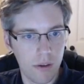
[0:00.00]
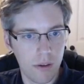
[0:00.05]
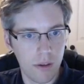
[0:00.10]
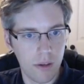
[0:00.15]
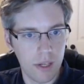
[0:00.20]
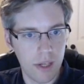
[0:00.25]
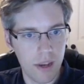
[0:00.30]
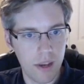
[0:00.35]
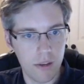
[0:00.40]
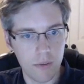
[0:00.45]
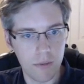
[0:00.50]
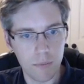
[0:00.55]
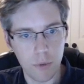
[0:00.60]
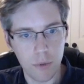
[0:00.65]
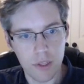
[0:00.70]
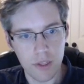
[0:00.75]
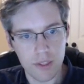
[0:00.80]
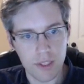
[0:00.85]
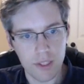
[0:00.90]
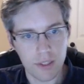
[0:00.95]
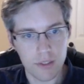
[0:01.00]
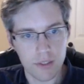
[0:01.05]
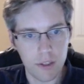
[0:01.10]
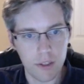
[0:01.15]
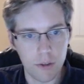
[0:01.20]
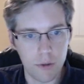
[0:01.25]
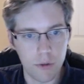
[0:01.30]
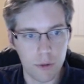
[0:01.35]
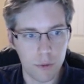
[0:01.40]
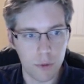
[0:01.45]
Again,
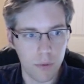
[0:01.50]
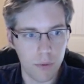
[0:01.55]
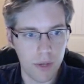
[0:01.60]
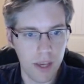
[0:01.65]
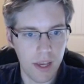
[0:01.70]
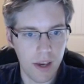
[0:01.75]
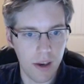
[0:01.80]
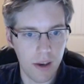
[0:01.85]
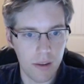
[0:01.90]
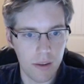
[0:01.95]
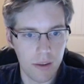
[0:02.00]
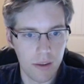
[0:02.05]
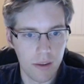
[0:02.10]
0.62 is what we had